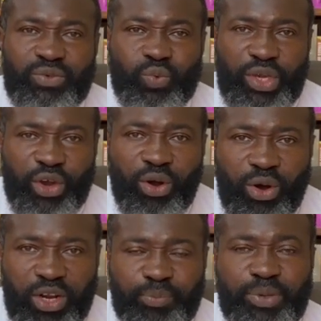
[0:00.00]
we
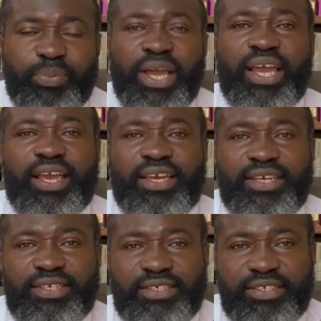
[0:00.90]
all prepare
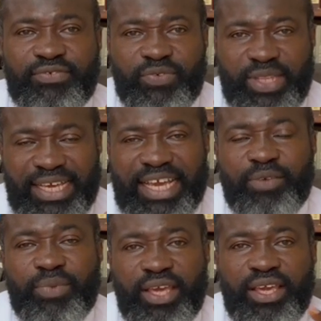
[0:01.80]
for the
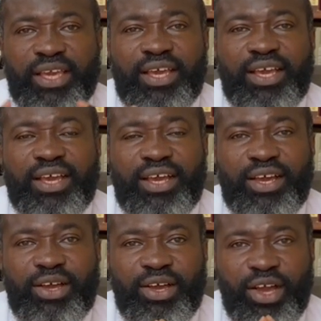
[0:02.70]
coming
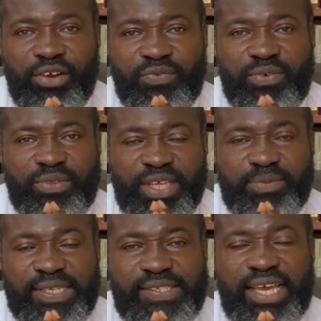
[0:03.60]
of the
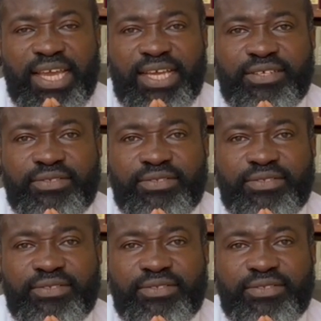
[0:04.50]
Messiah.